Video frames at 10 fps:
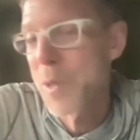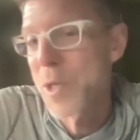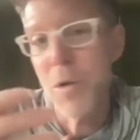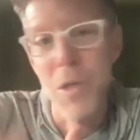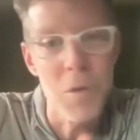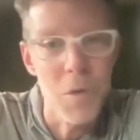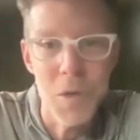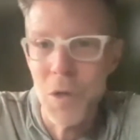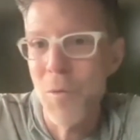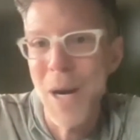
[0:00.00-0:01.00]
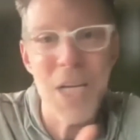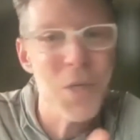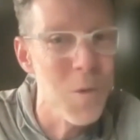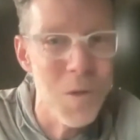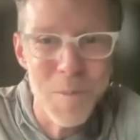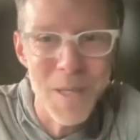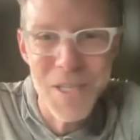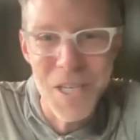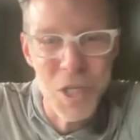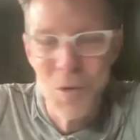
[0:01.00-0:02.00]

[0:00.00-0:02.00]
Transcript: We sort of use grassroots business,